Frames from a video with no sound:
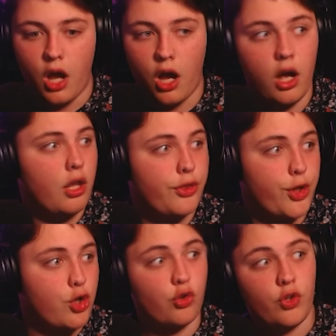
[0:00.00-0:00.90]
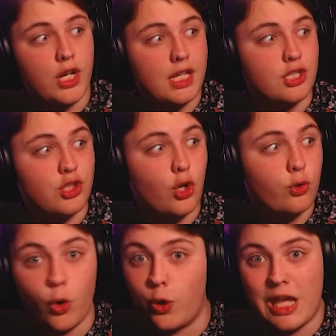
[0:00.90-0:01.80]
Uh, the Koreans
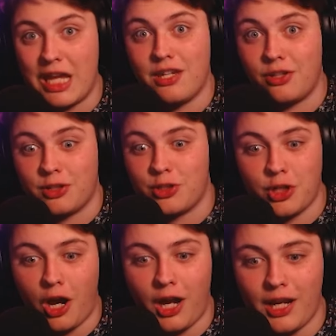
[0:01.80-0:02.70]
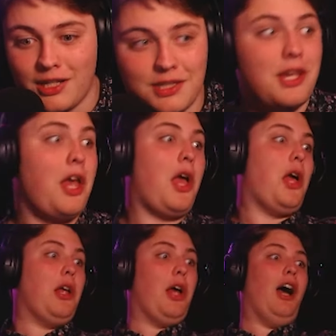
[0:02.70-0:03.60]
don't know English, guys.
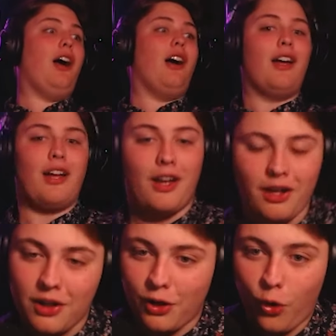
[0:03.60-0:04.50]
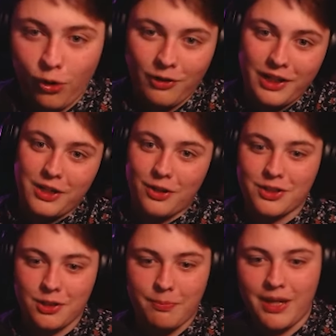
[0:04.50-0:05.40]
Ha! Huh. Already
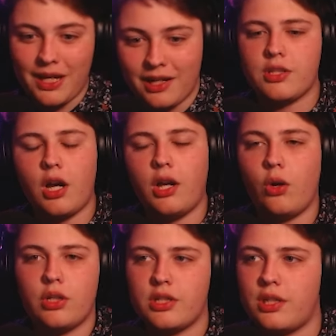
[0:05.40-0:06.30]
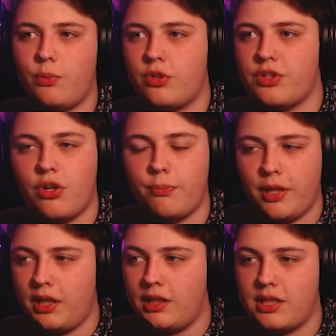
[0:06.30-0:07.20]
got you beat. I honestly was not
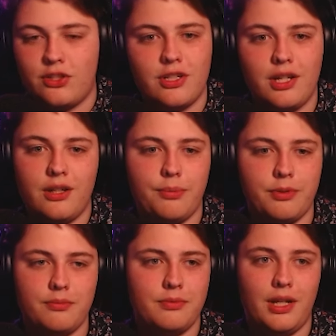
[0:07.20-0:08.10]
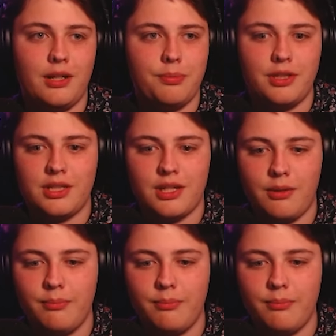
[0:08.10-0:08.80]
paying attention to how, how to play this game.